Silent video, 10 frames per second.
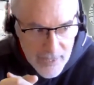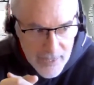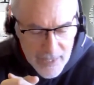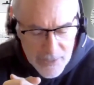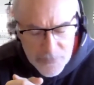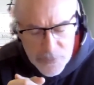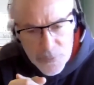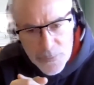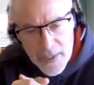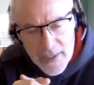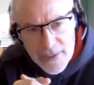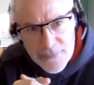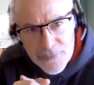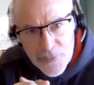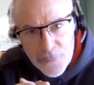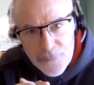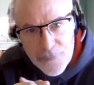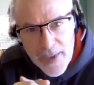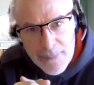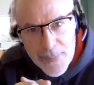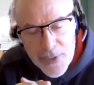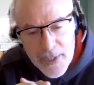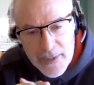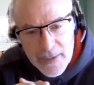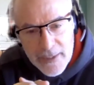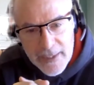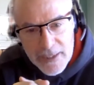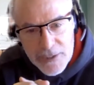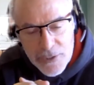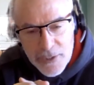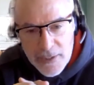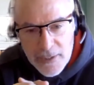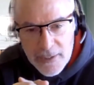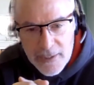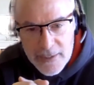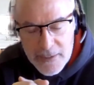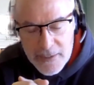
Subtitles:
end of November, I think, actually, is the